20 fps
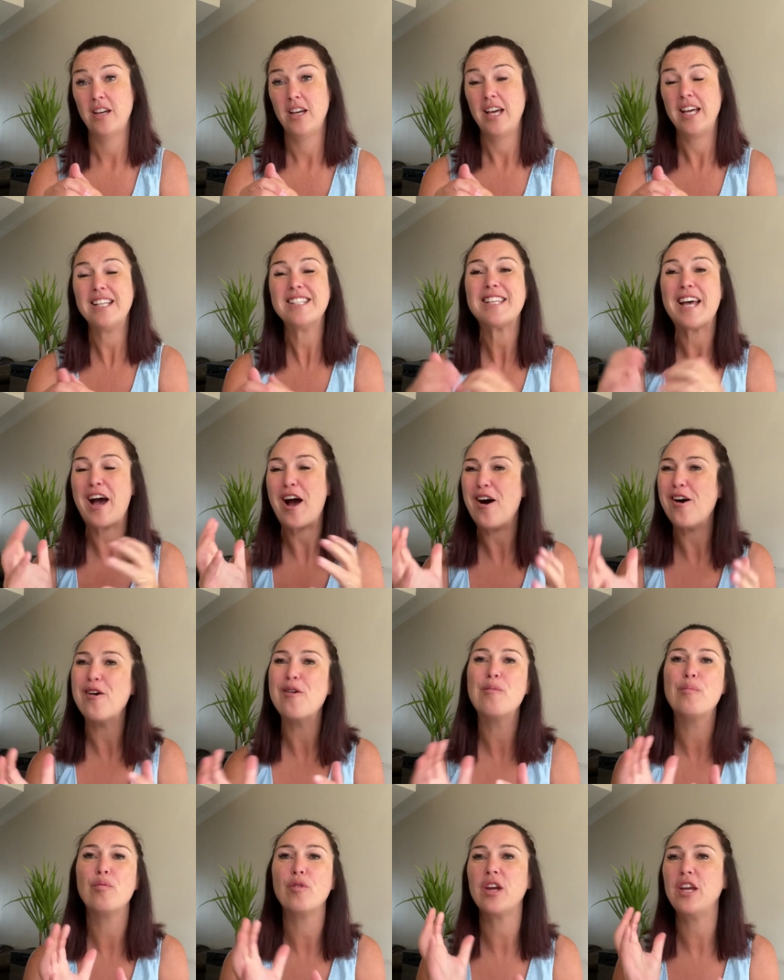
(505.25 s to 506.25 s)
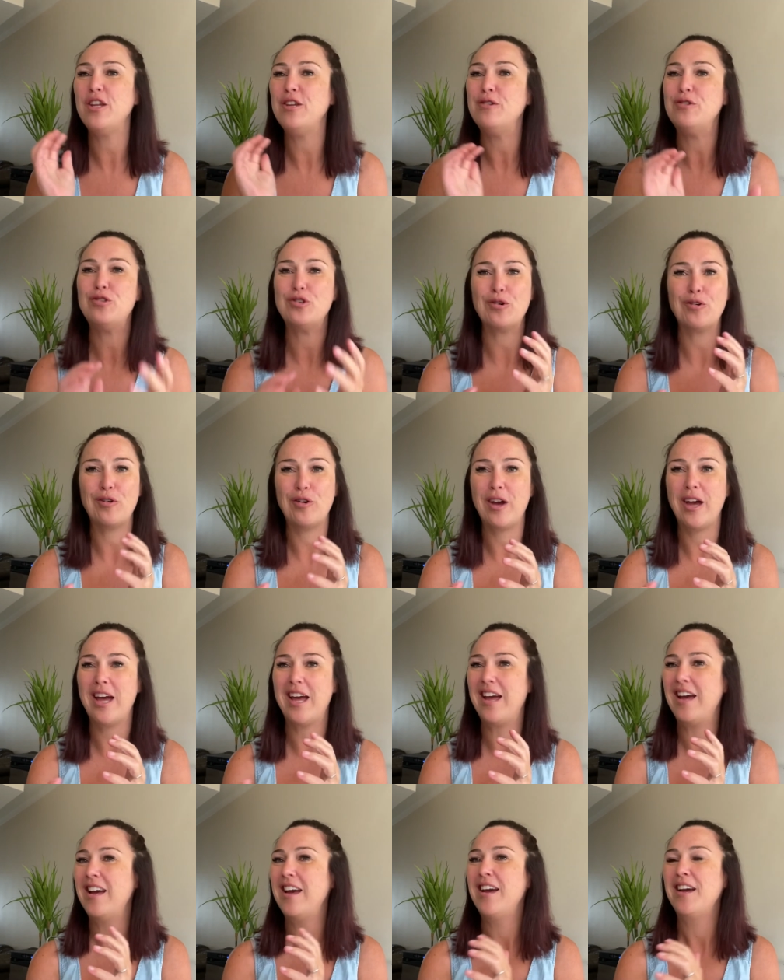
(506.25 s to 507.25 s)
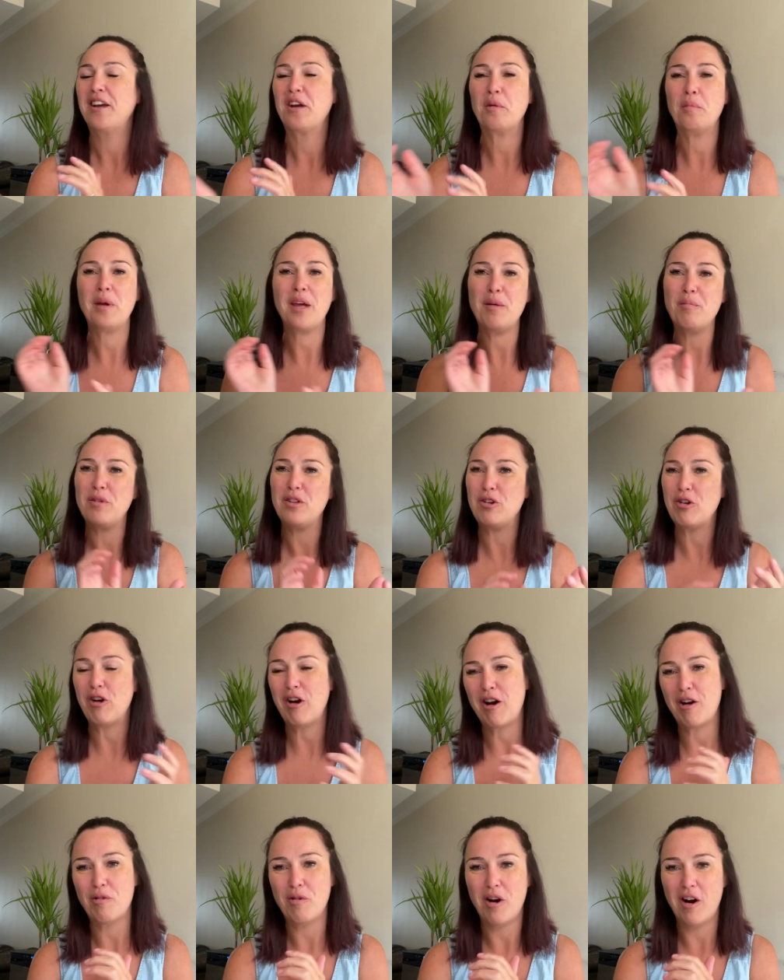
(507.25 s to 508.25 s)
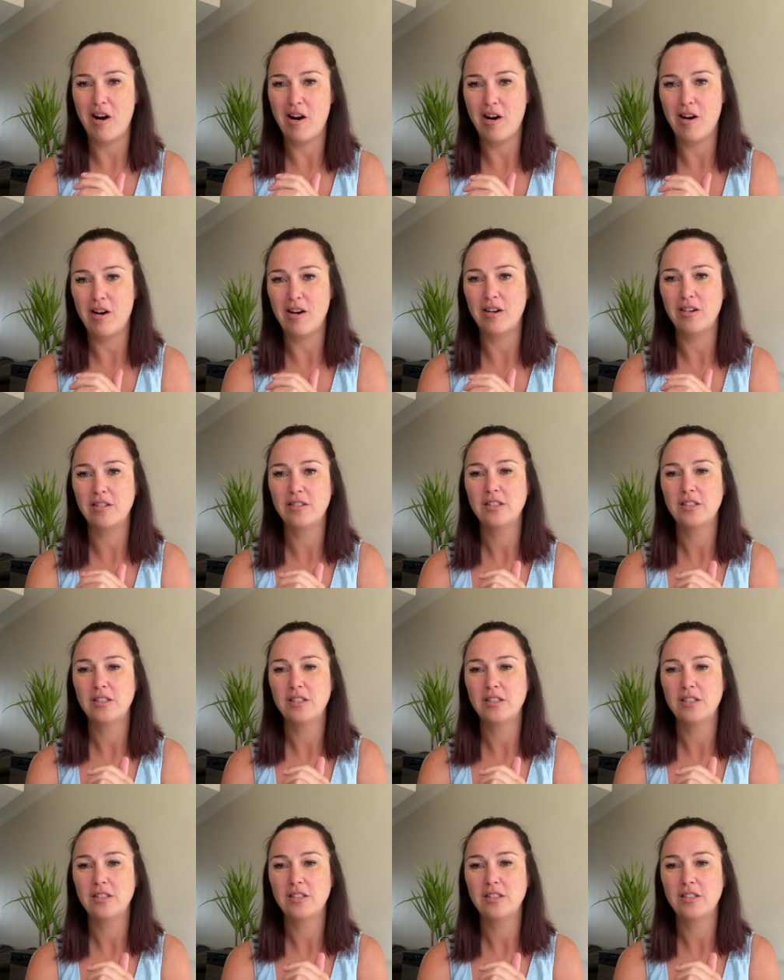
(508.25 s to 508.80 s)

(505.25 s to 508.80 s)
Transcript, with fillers: It's that whole bringing you joy, committing with your whole heart.